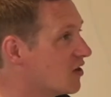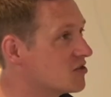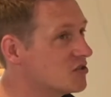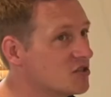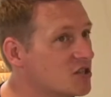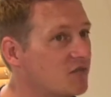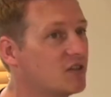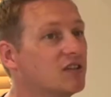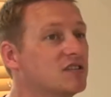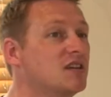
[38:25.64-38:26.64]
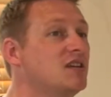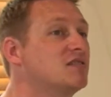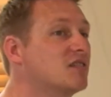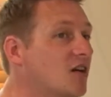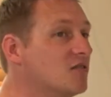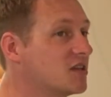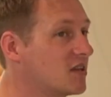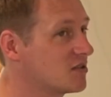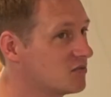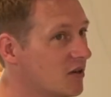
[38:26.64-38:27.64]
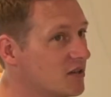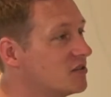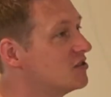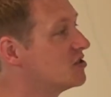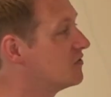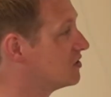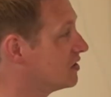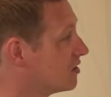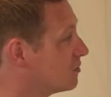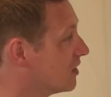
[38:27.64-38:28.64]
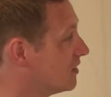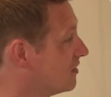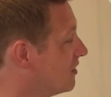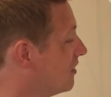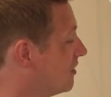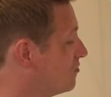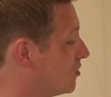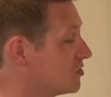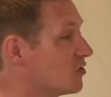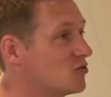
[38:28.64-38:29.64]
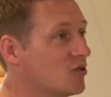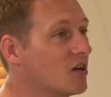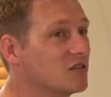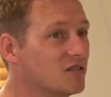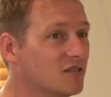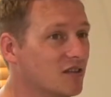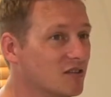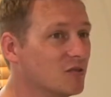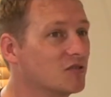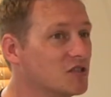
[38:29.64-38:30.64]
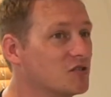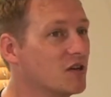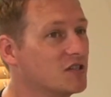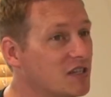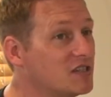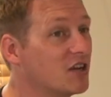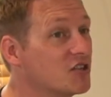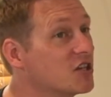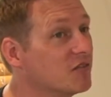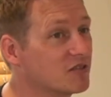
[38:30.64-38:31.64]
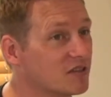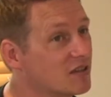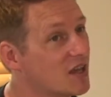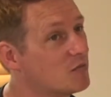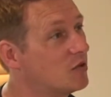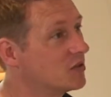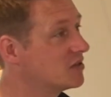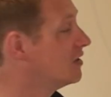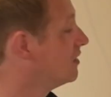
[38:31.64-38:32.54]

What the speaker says: version shift in the seat, I would say, that's right, you can shift a little bit, because I trust that in the real situation he's going to shift at that point.